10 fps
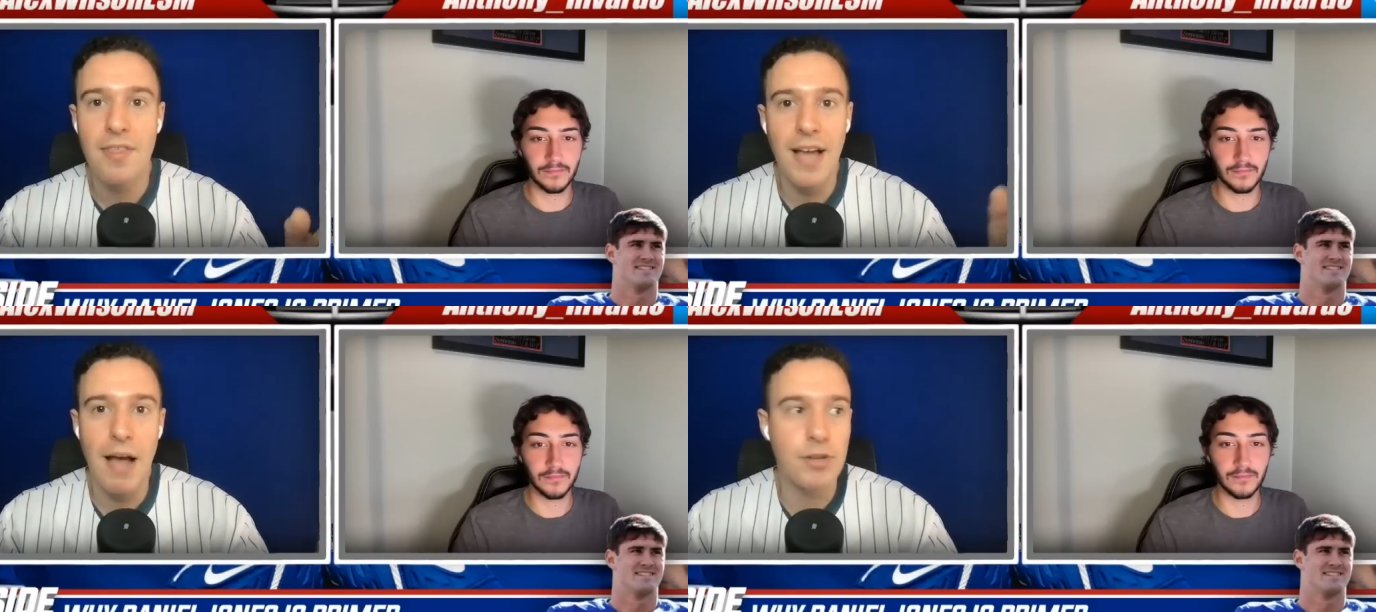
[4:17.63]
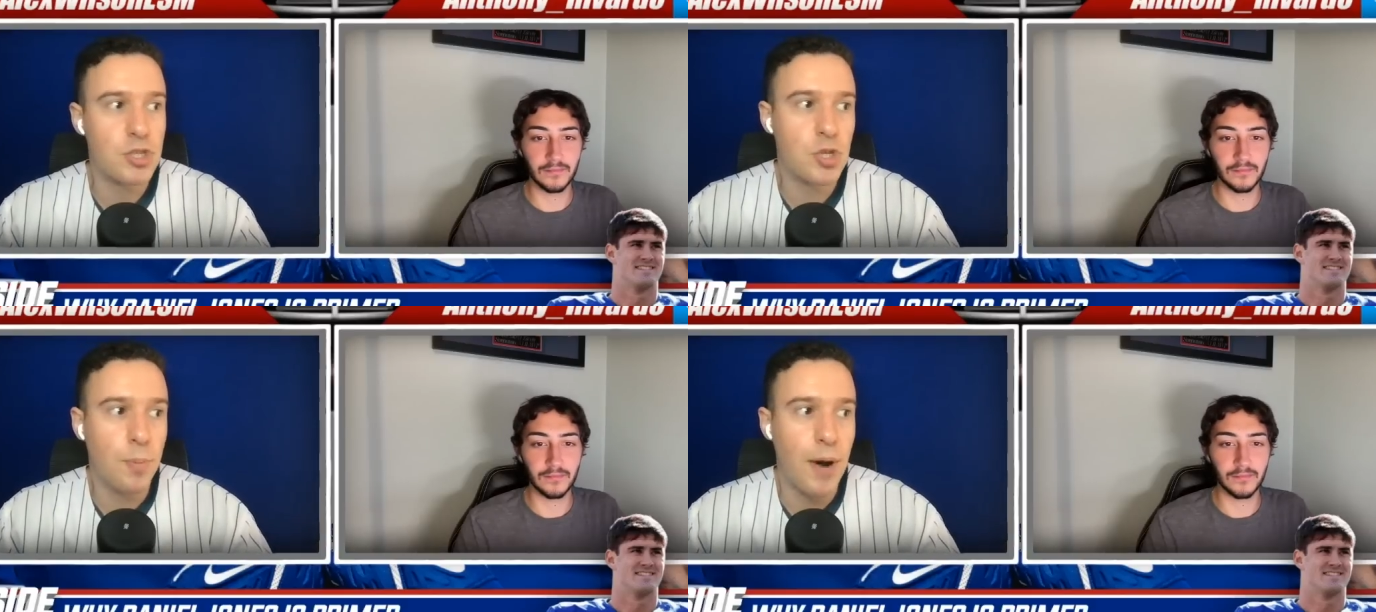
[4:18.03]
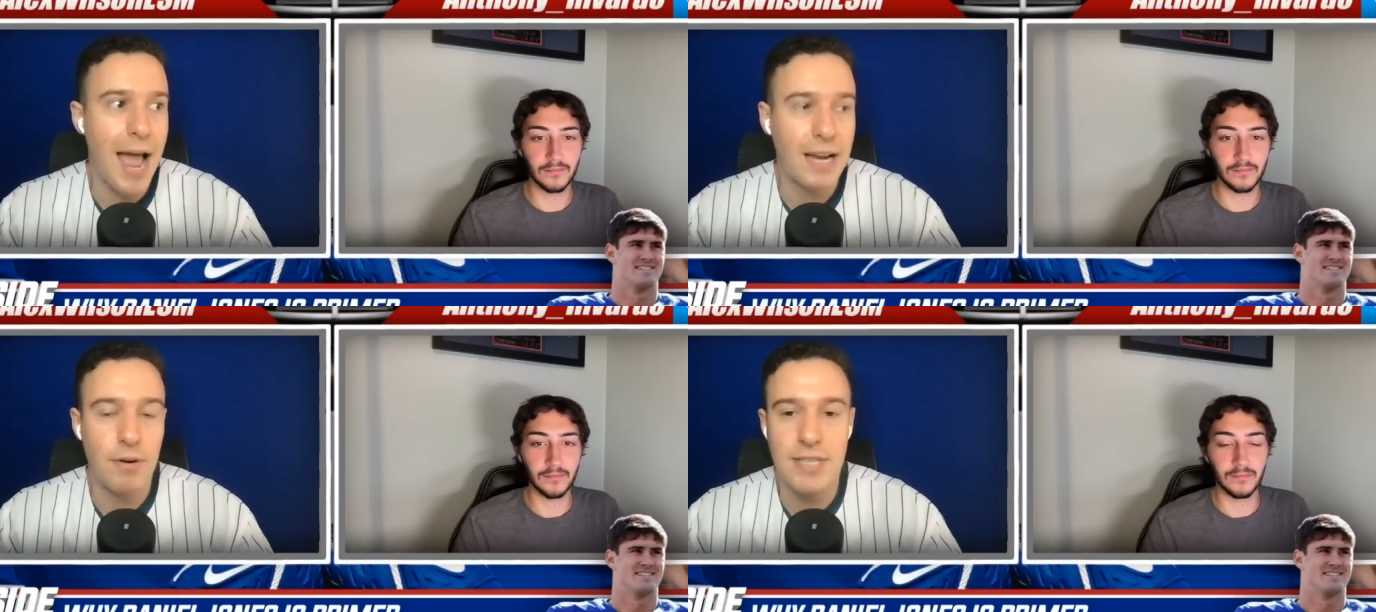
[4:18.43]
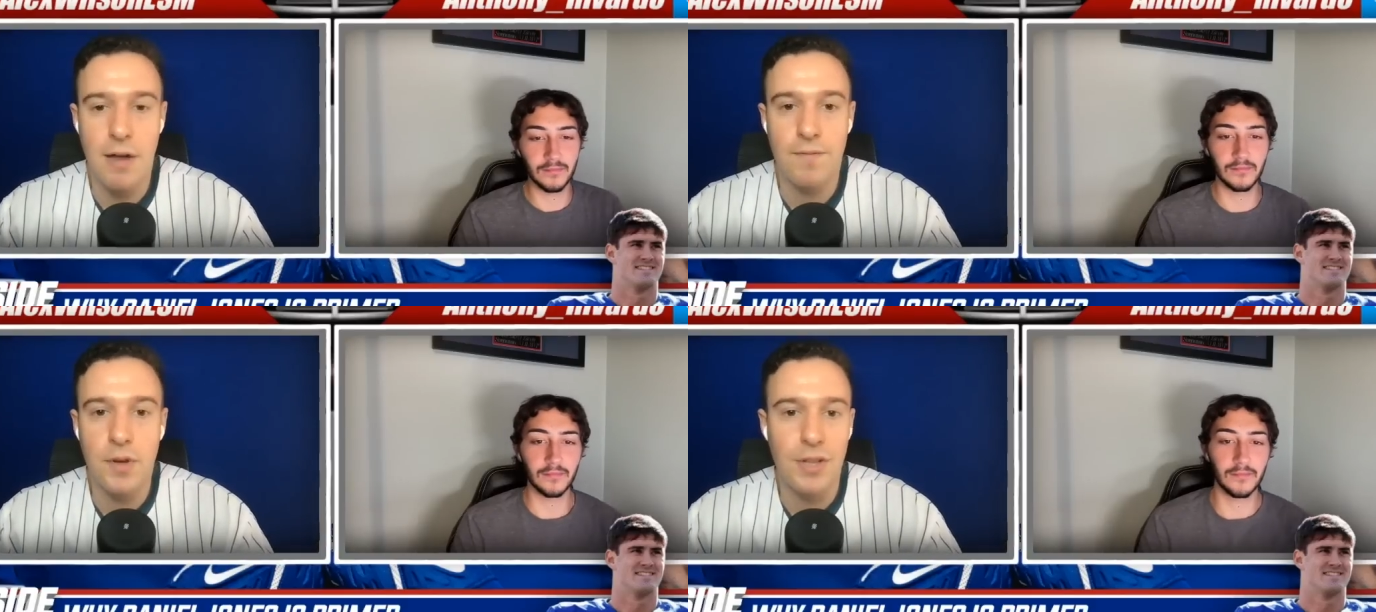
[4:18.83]
Speaker 1: The guy was super accurate
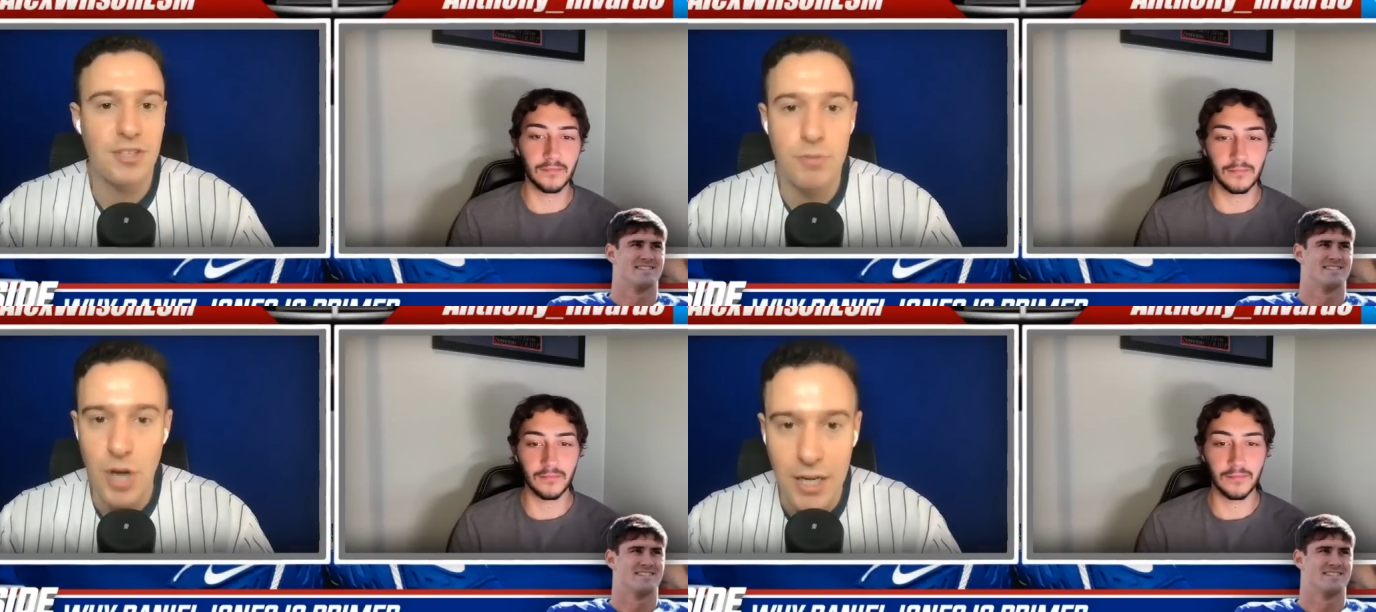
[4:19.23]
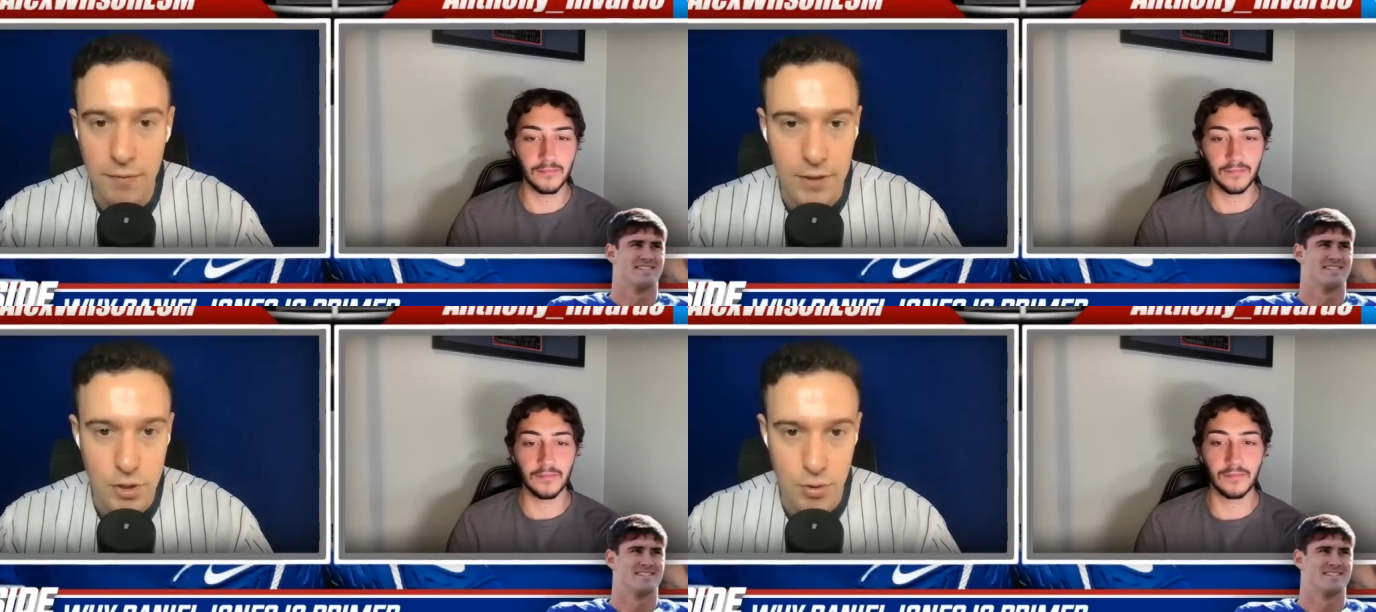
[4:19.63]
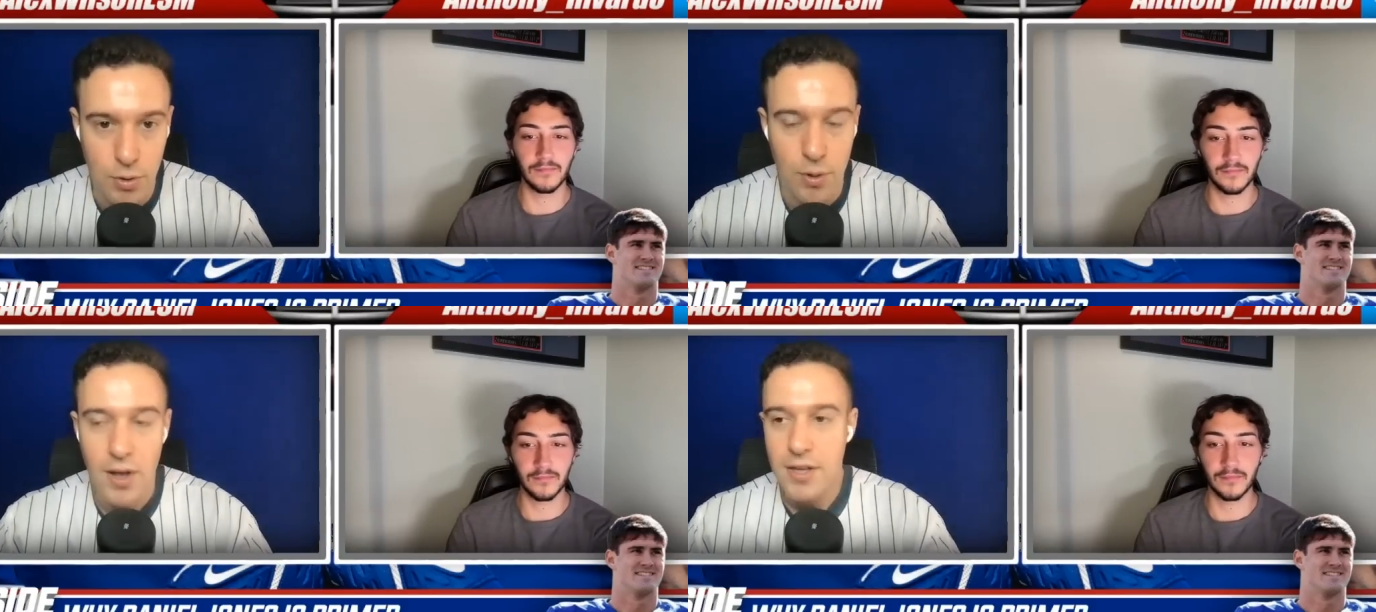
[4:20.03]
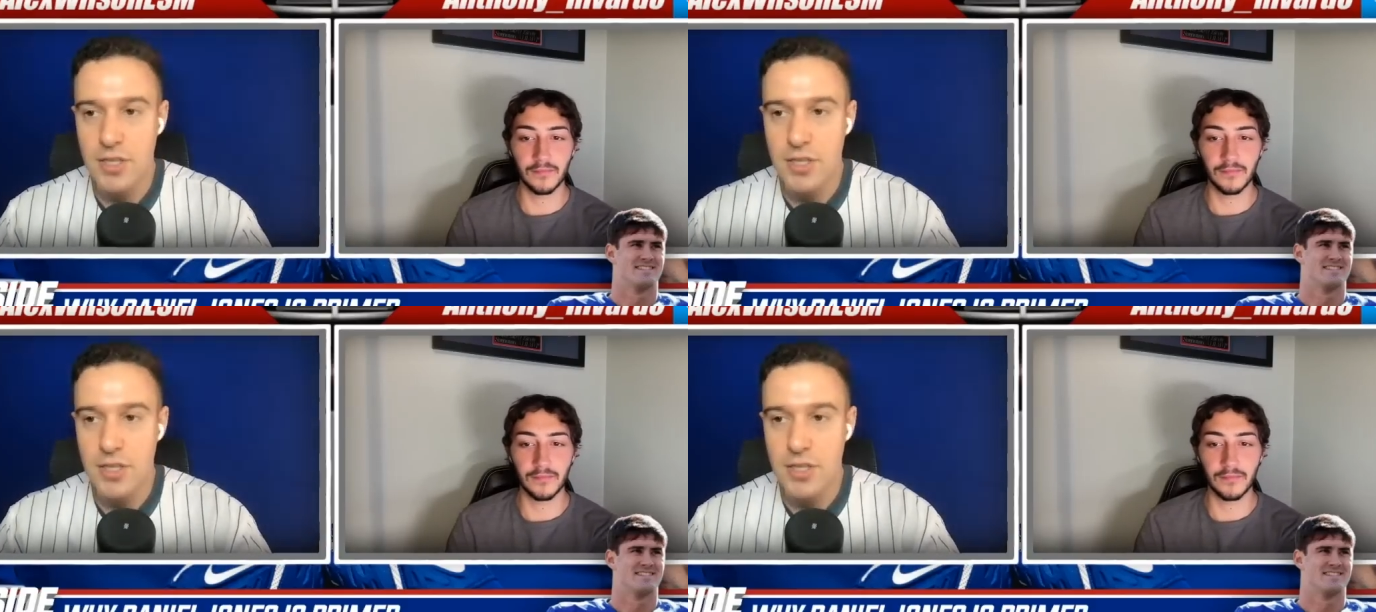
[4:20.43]
downfield. That's objectively true.